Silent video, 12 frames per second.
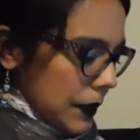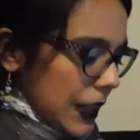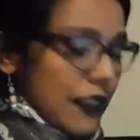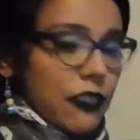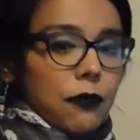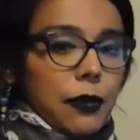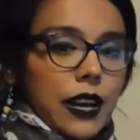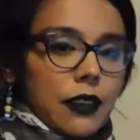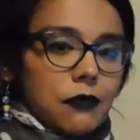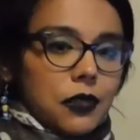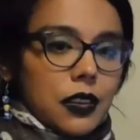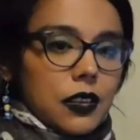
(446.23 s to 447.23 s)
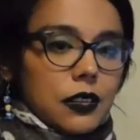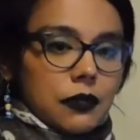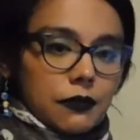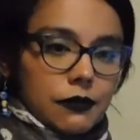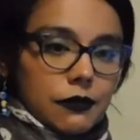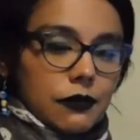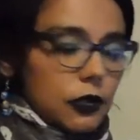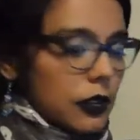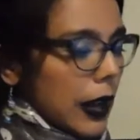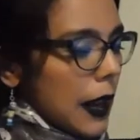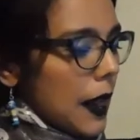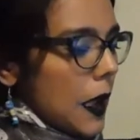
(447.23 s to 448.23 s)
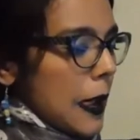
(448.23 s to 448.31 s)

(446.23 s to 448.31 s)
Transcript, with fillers: Life of Pi book. Okay.